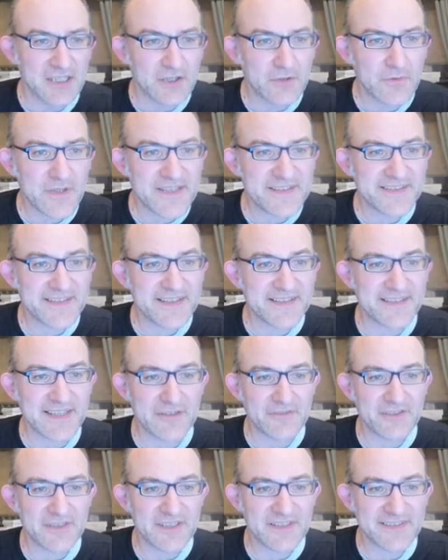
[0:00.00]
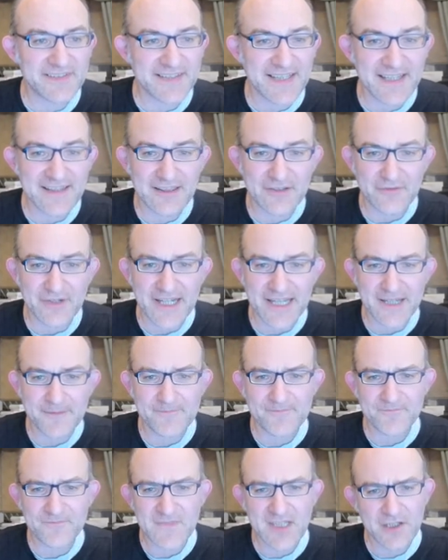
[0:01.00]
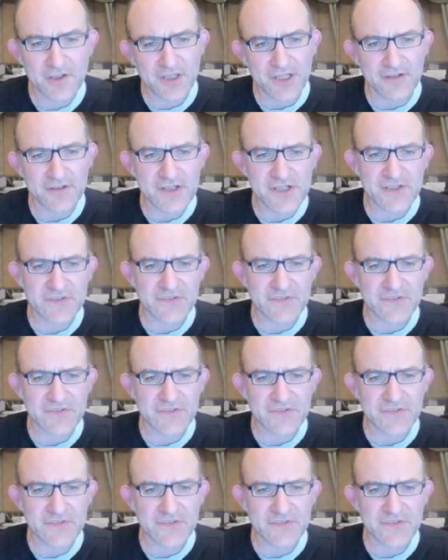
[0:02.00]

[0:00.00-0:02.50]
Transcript: queen c7, c3, you know, and